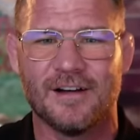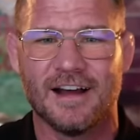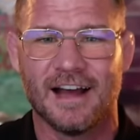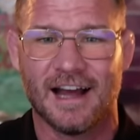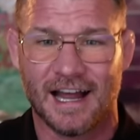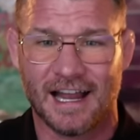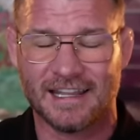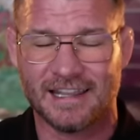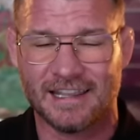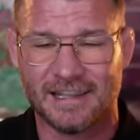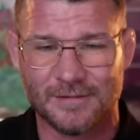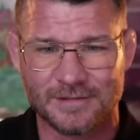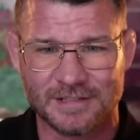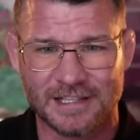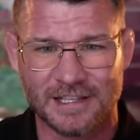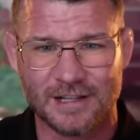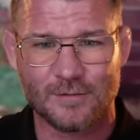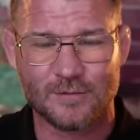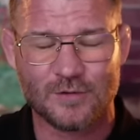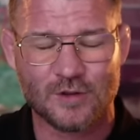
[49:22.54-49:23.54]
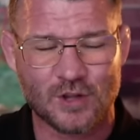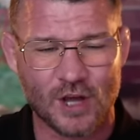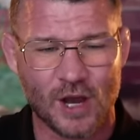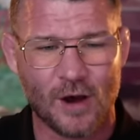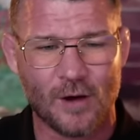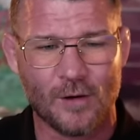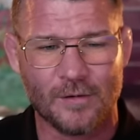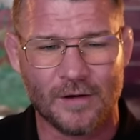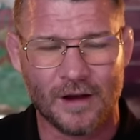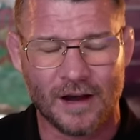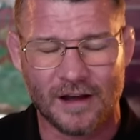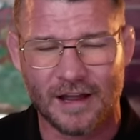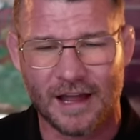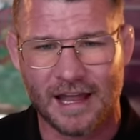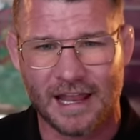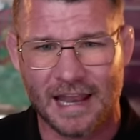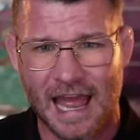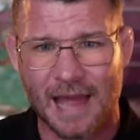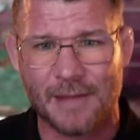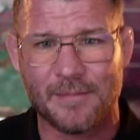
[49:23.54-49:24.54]
And there was a little show, an
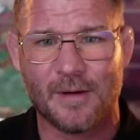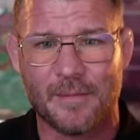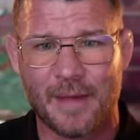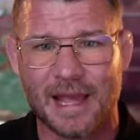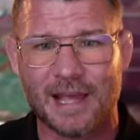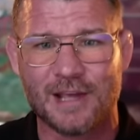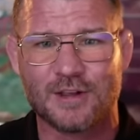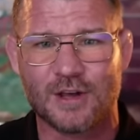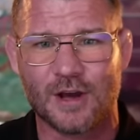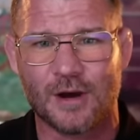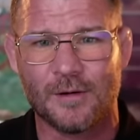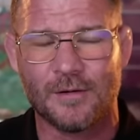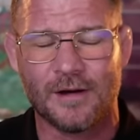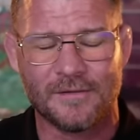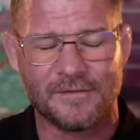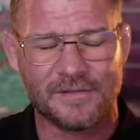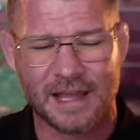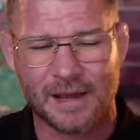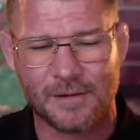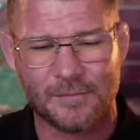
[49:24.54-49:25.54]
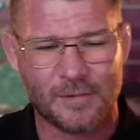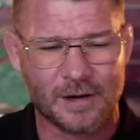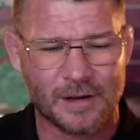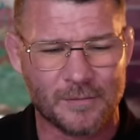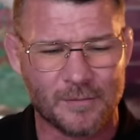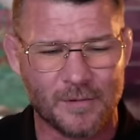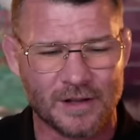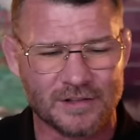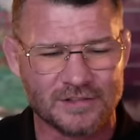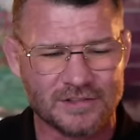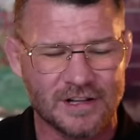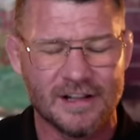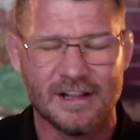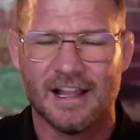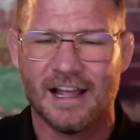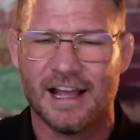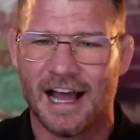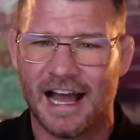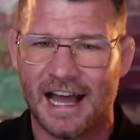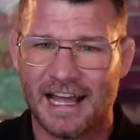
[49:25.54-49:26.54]
M M A show. I forget what it was.
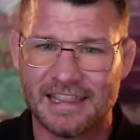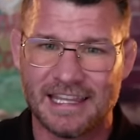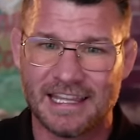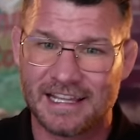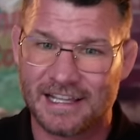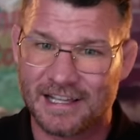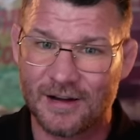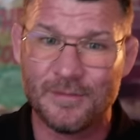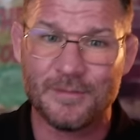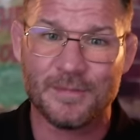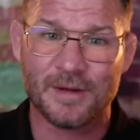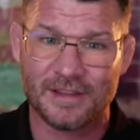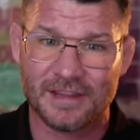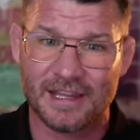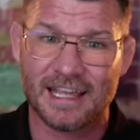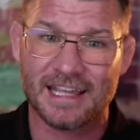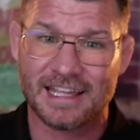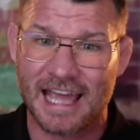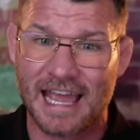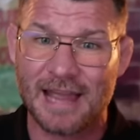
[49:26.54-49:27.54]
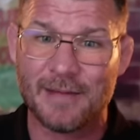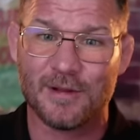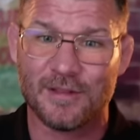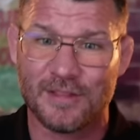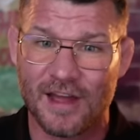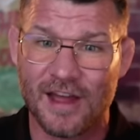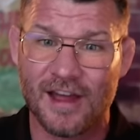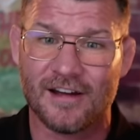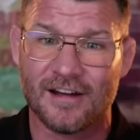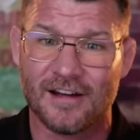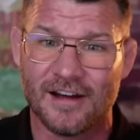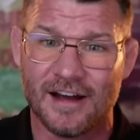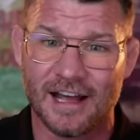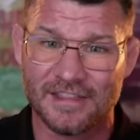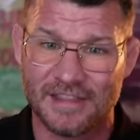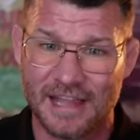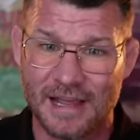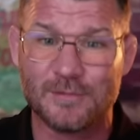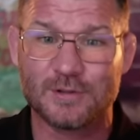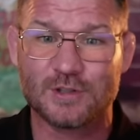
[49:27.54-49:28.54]
And it, come on, it came on there. And
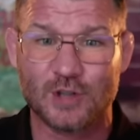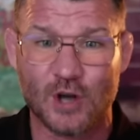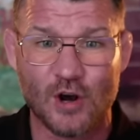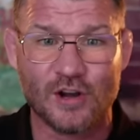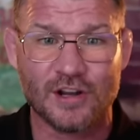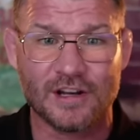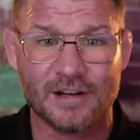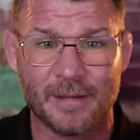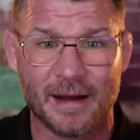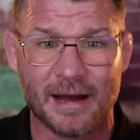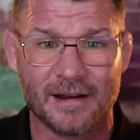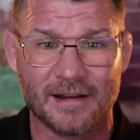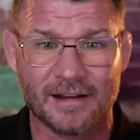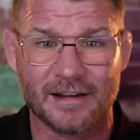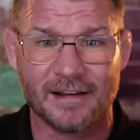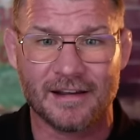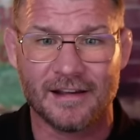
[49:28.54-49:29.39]
they were talking about it.